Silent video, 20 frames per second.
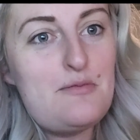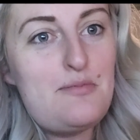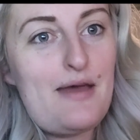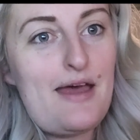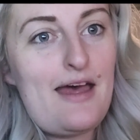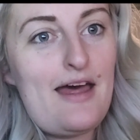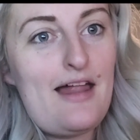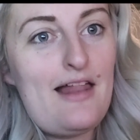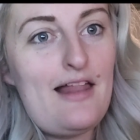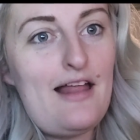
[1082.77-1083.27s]

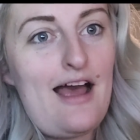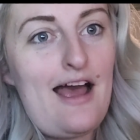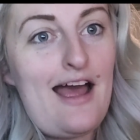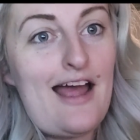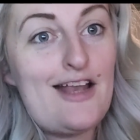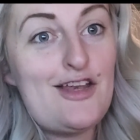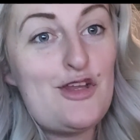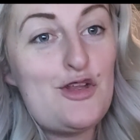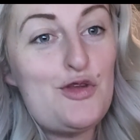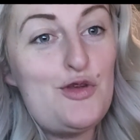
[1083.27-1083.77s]
bell
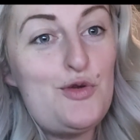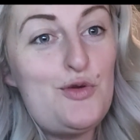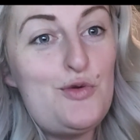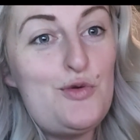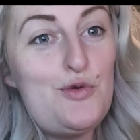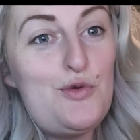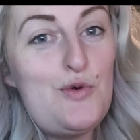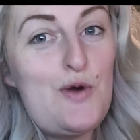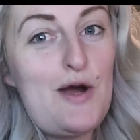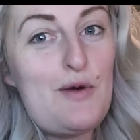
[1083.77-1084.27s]
and
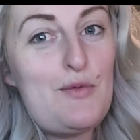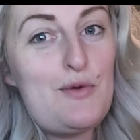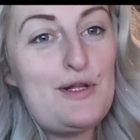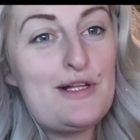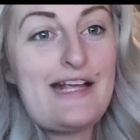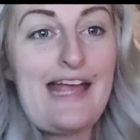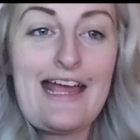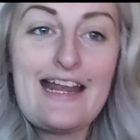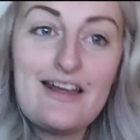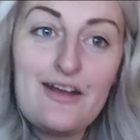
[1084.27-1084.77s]
you will
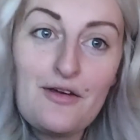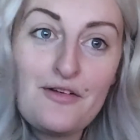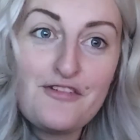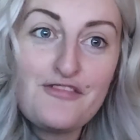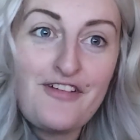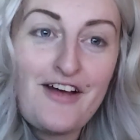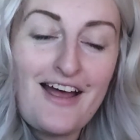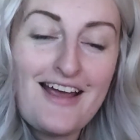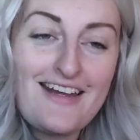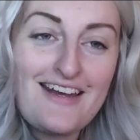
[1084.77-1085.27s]
get
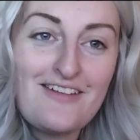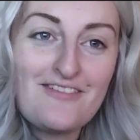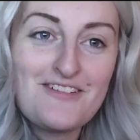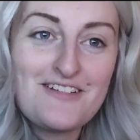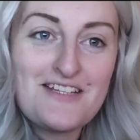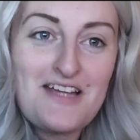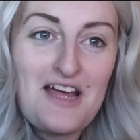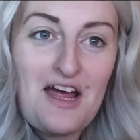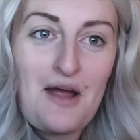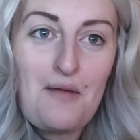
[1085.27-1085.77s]
notified every
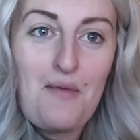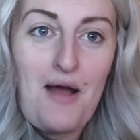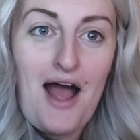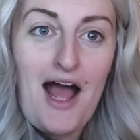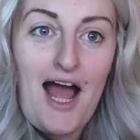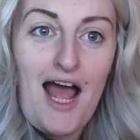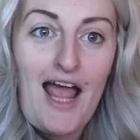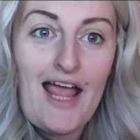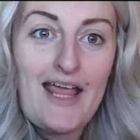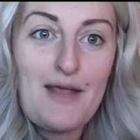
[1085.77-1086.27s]
time
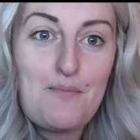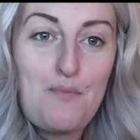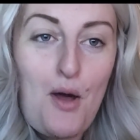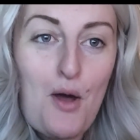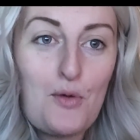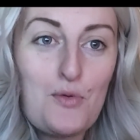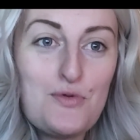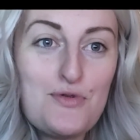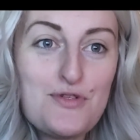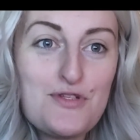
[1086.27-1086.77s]
I
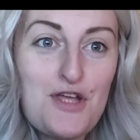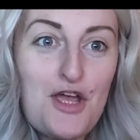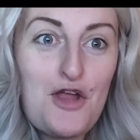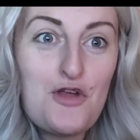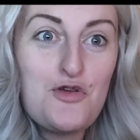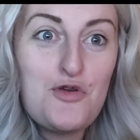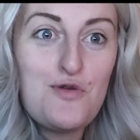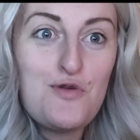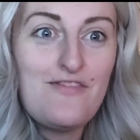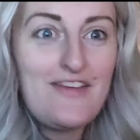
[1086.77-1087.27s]
post a
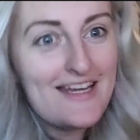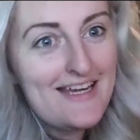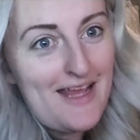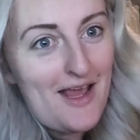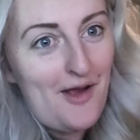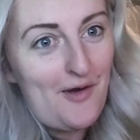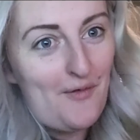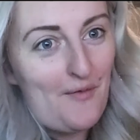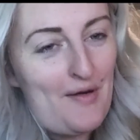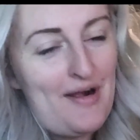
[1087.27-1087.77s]
new
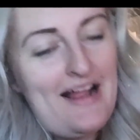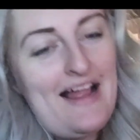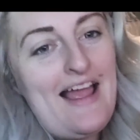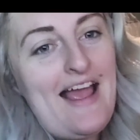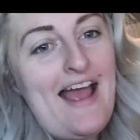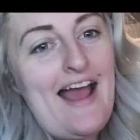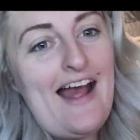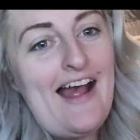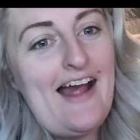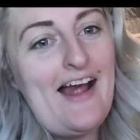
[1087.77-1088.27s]
video.
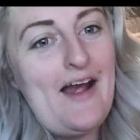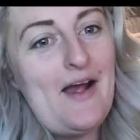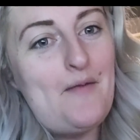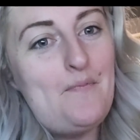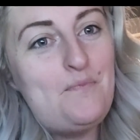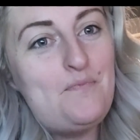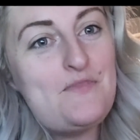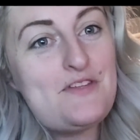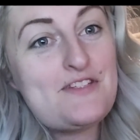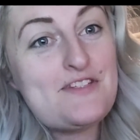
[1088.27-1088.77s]

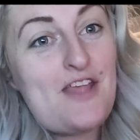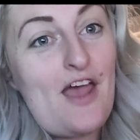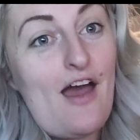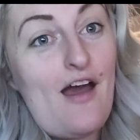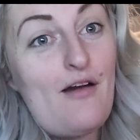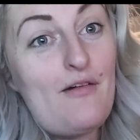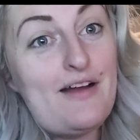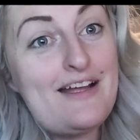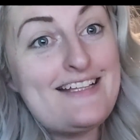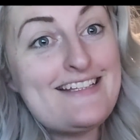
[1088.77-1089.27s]
Um,
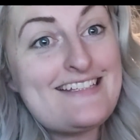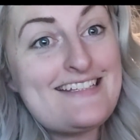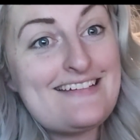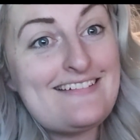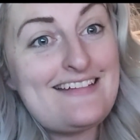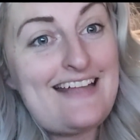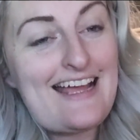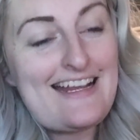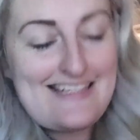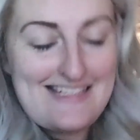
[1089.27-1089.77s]
so
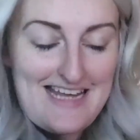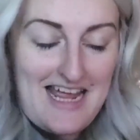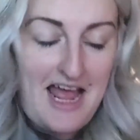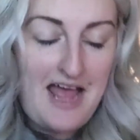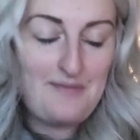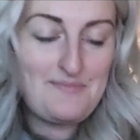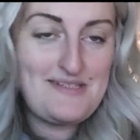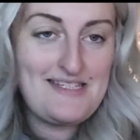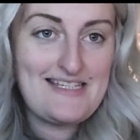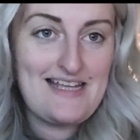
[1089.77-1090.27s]
until next
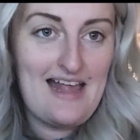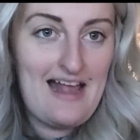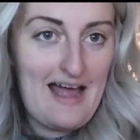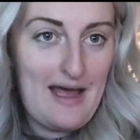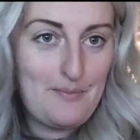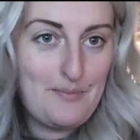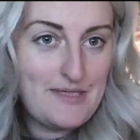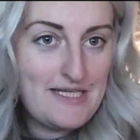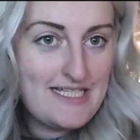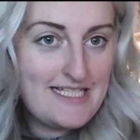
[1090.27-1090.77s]
time, stay
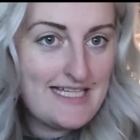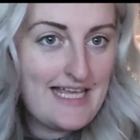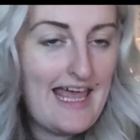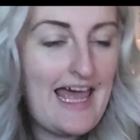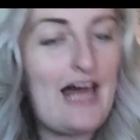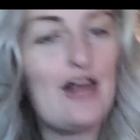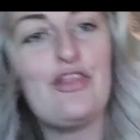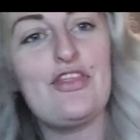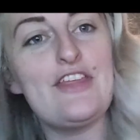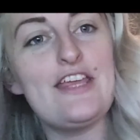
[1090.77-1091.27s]
happy, stay
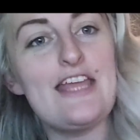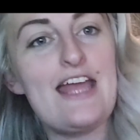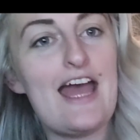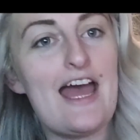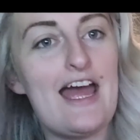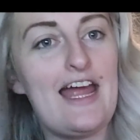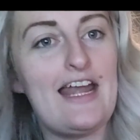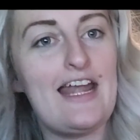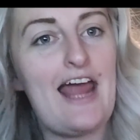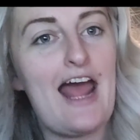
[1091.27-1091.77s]
healthy,
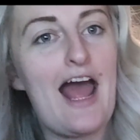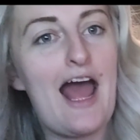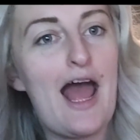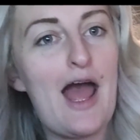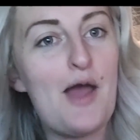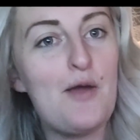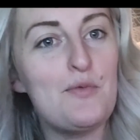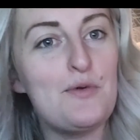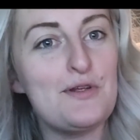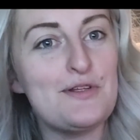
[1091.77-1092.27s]
and
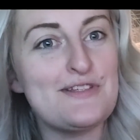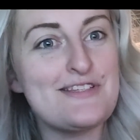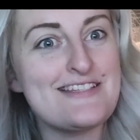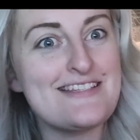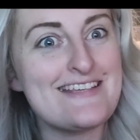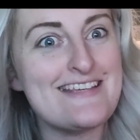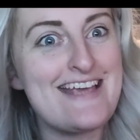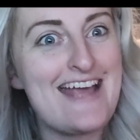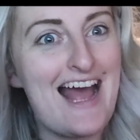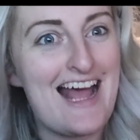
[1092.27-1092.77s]
I will
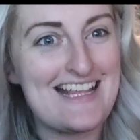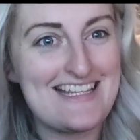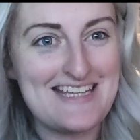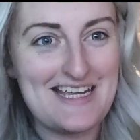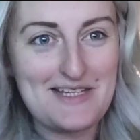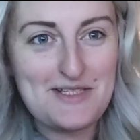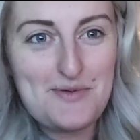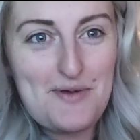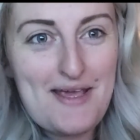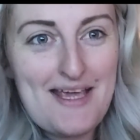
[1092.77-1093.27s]
see you guys
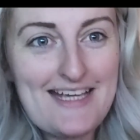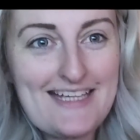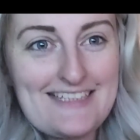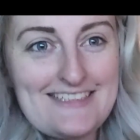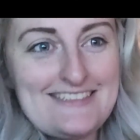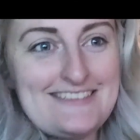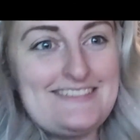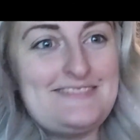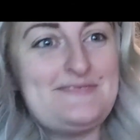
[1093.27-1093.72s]
next week.